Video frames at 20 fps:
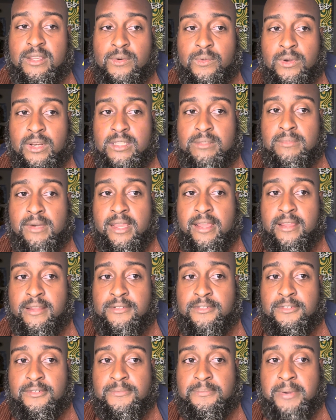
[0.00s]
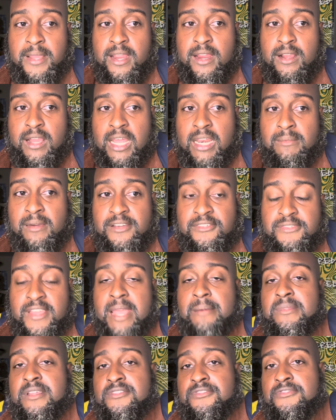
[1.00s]
What is my parent? How do my
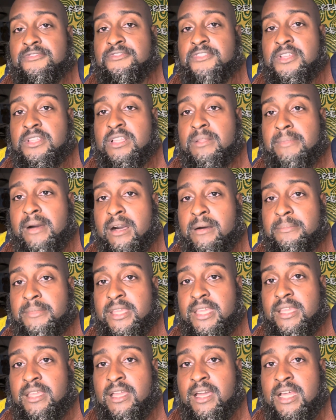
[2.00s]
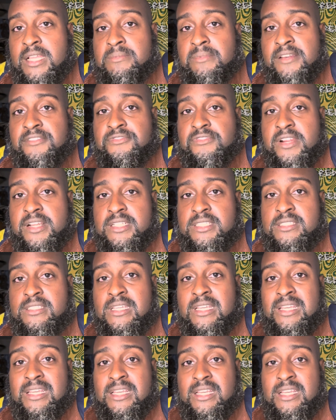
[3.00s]
family feel about me? How does my friends?